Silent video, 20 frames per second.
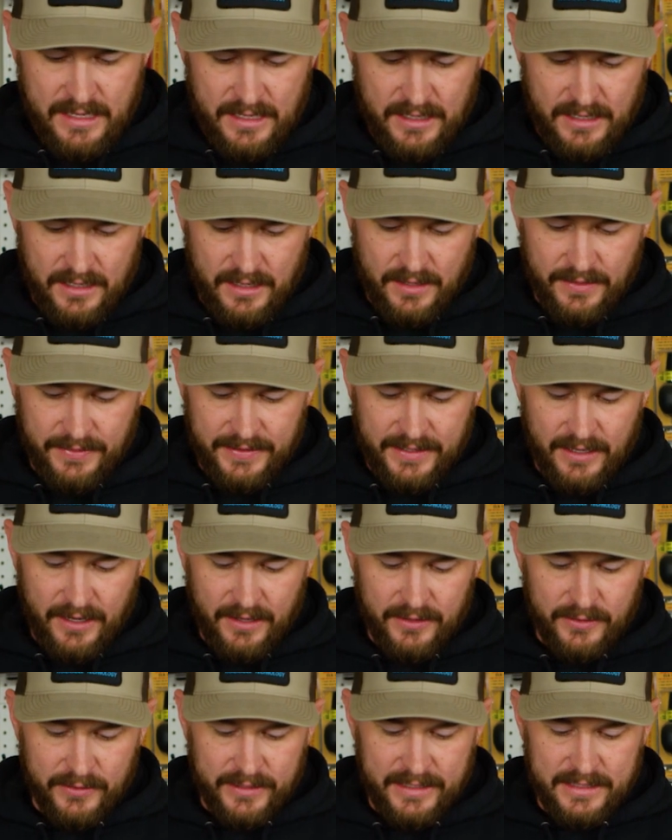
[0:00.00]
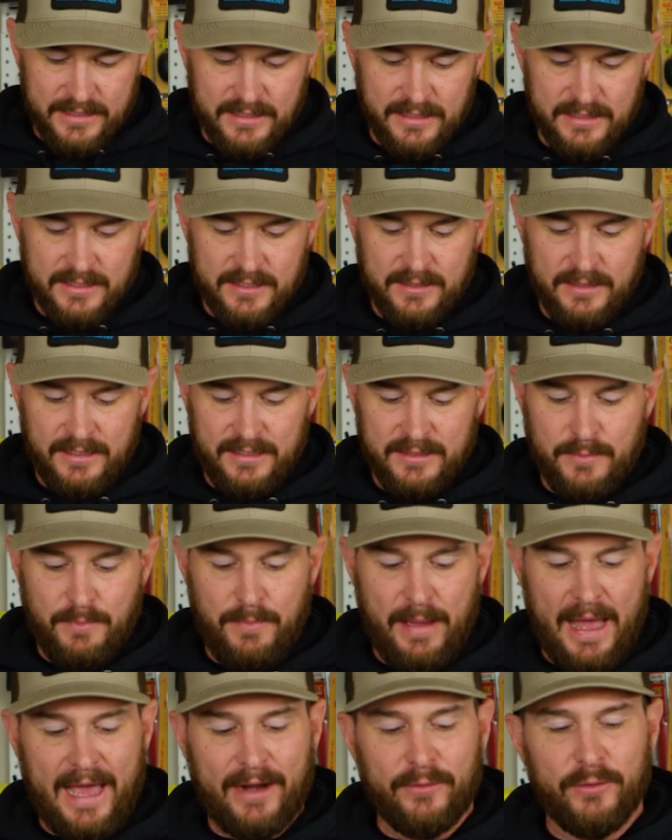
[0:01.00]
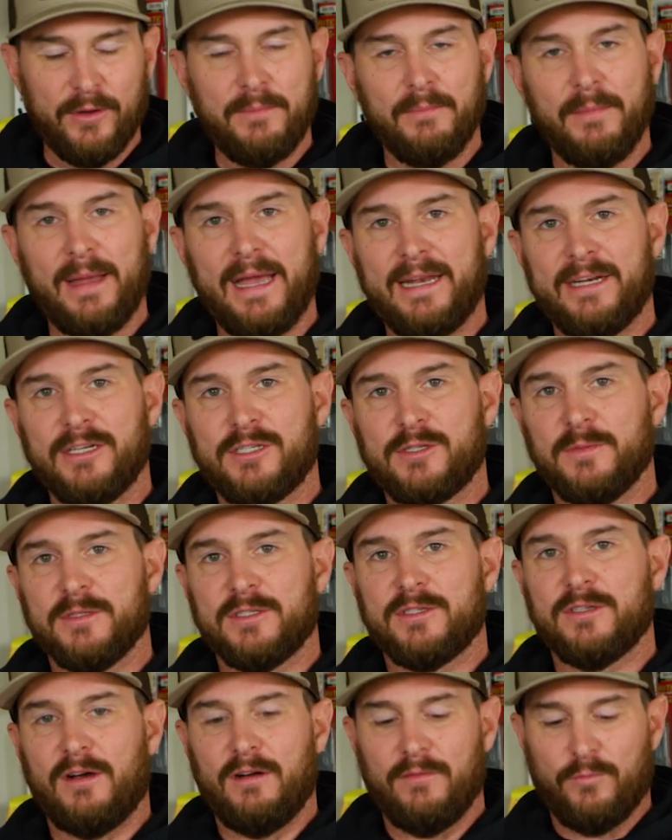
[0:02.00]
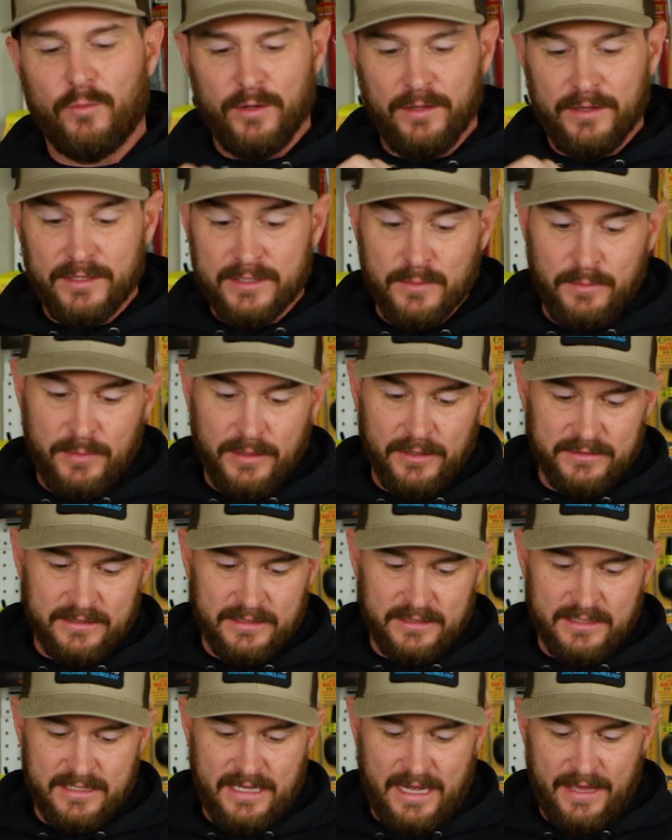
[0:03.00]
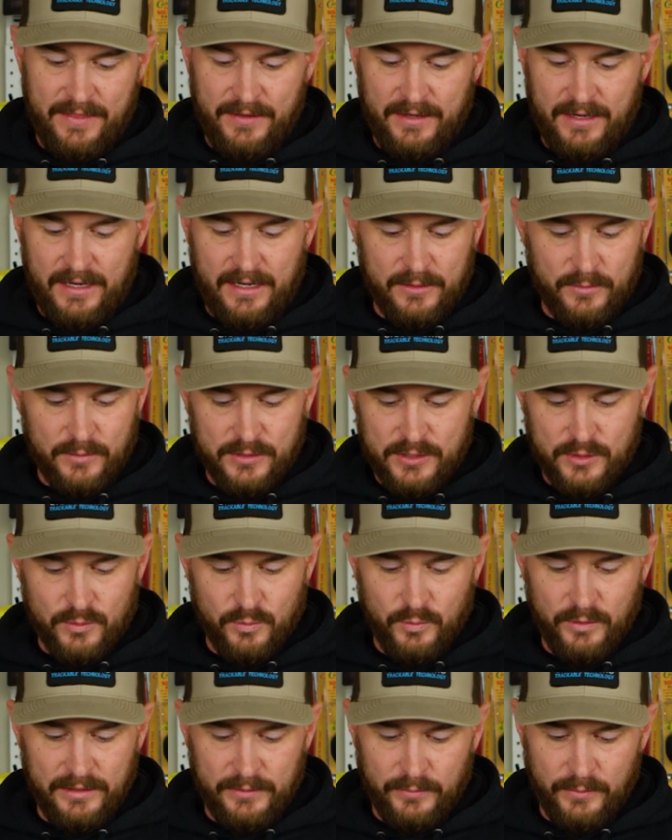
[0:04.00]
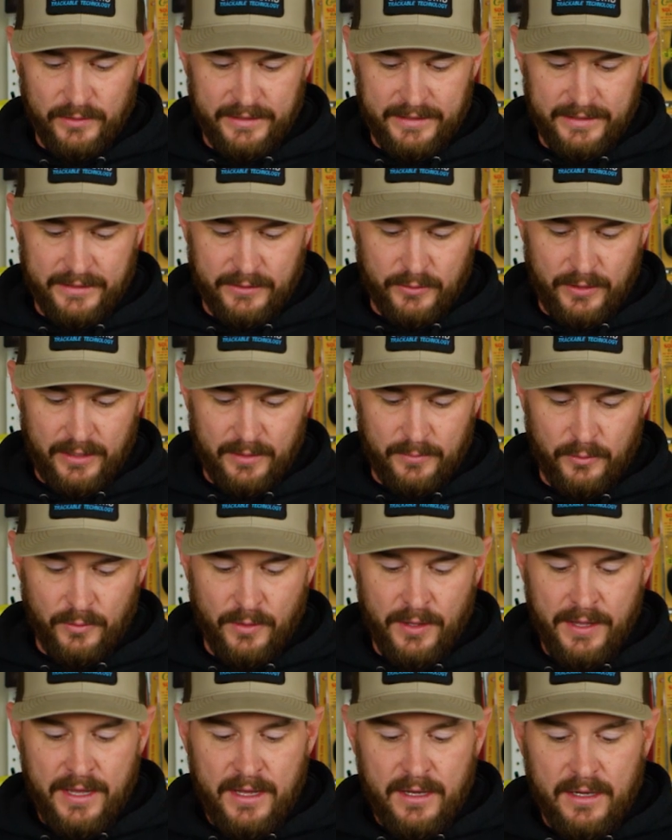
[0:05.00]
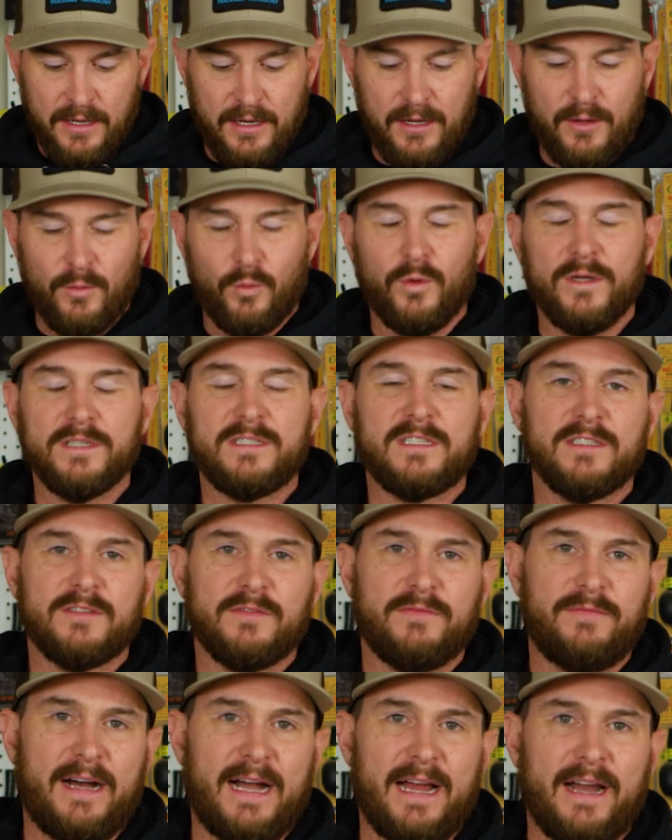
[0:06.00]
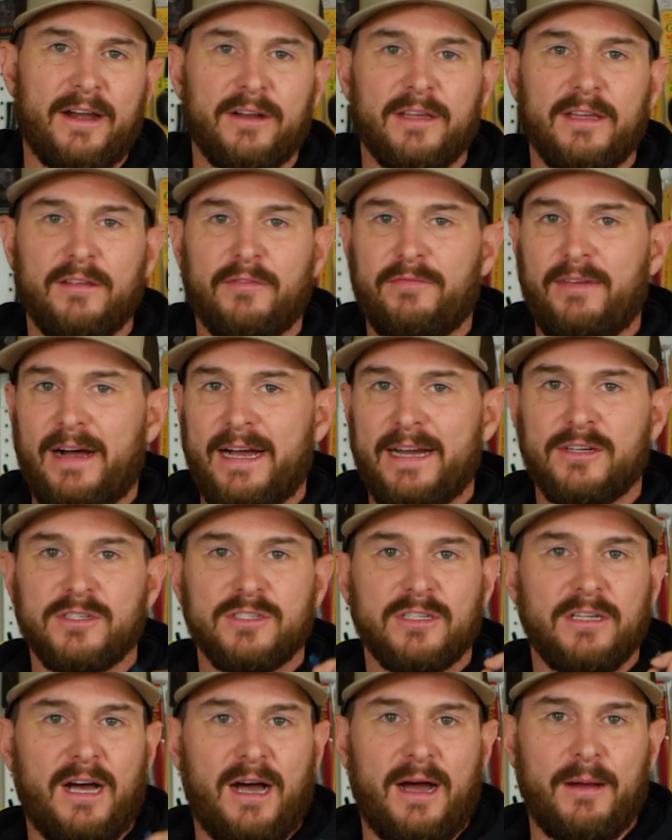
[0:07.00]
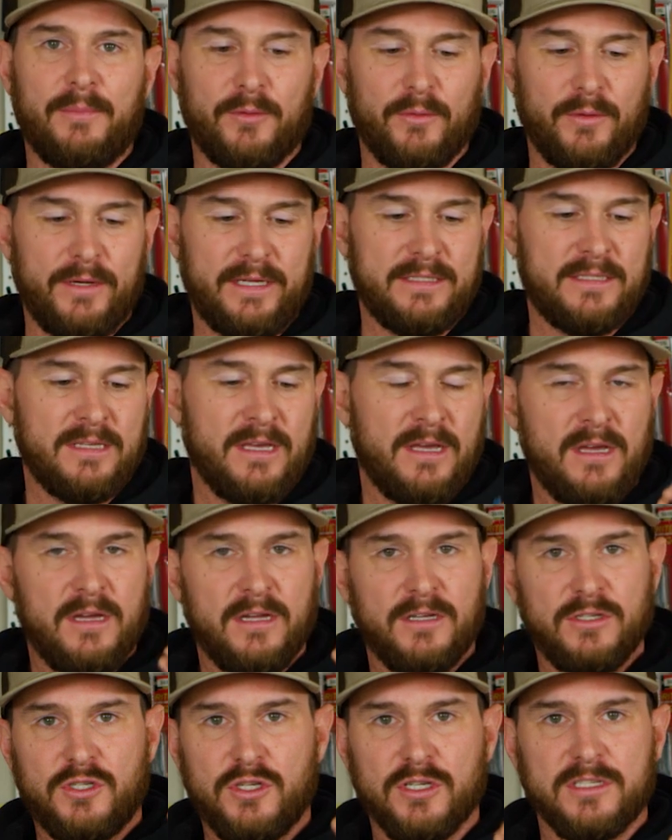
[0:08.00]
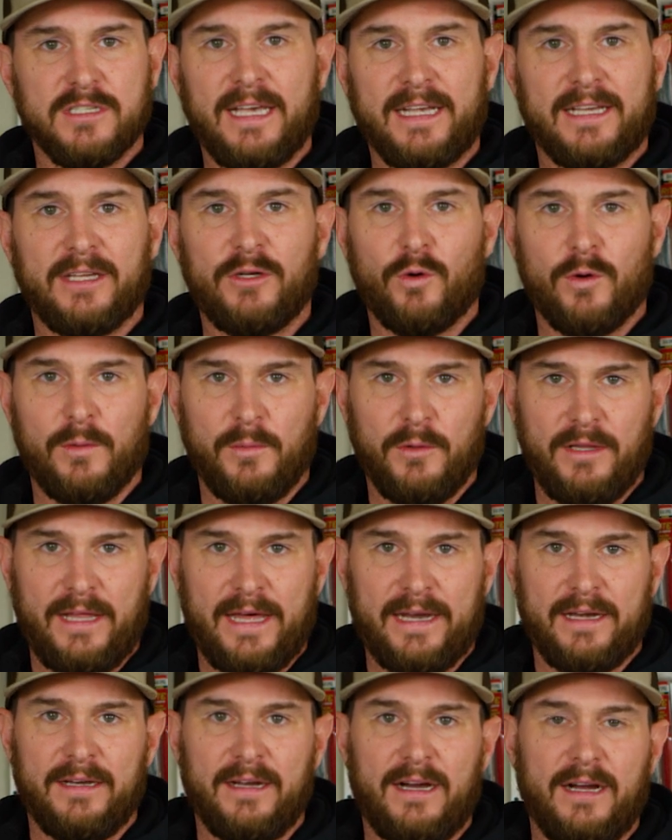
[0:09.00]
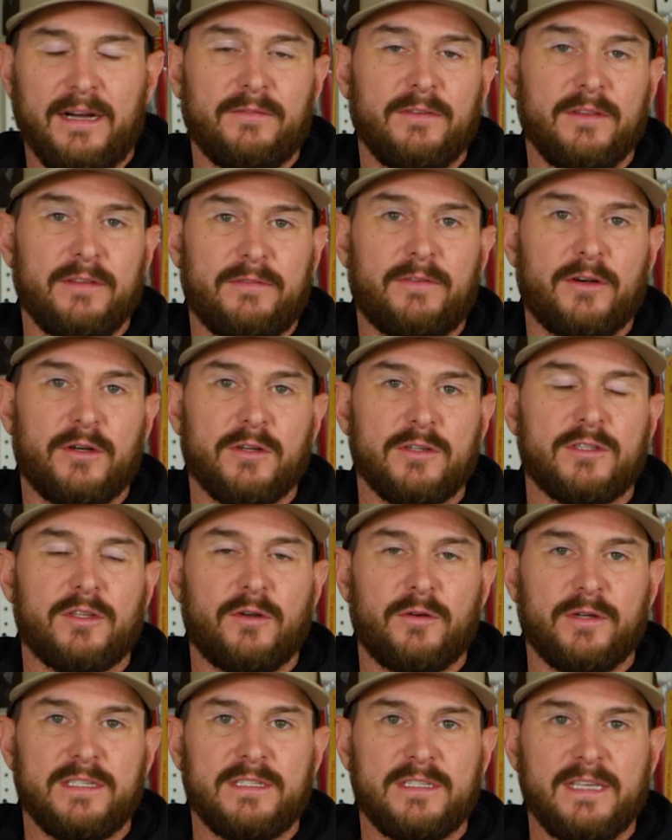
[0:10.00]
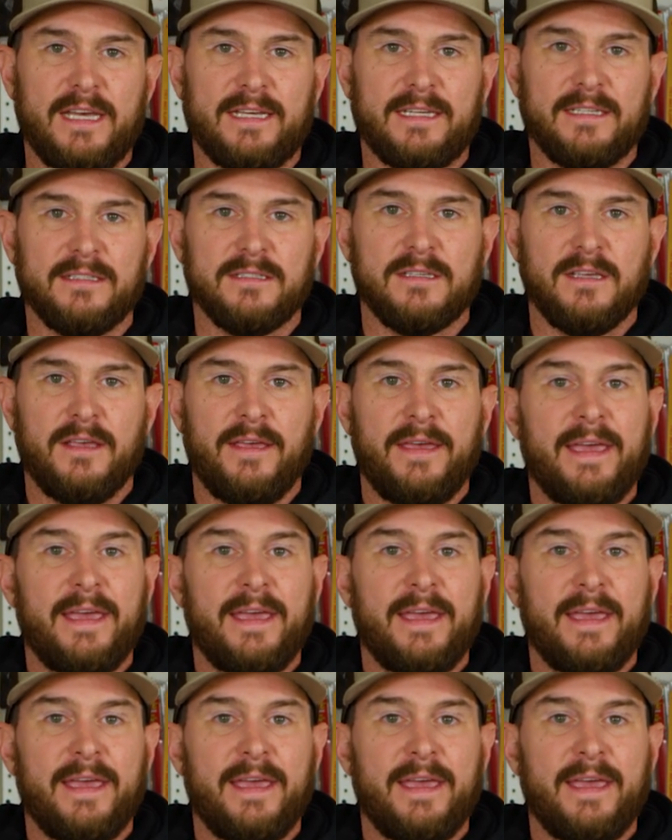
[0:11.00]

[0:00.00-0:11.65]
The other is its battery management software that's built inside the Nock, which is really, really incredible. Once it's fired, it fires and operates just like a normal lighted Nock for the first 30 seconds.